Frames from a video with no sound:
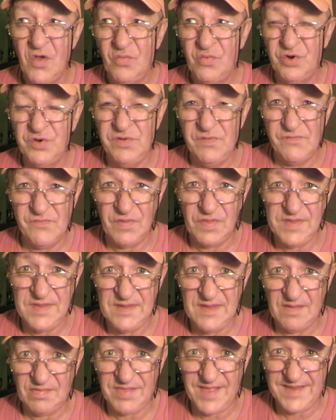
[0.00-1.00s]

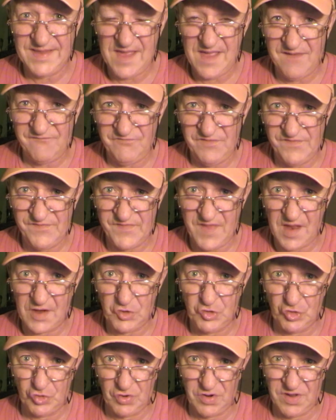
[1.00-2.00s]
usually like
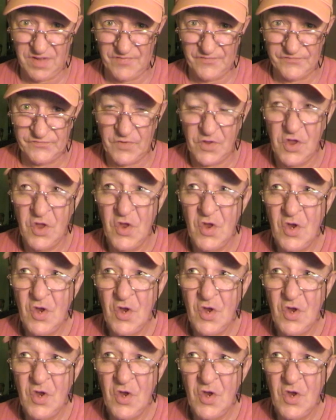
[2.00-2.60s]
heavyset girls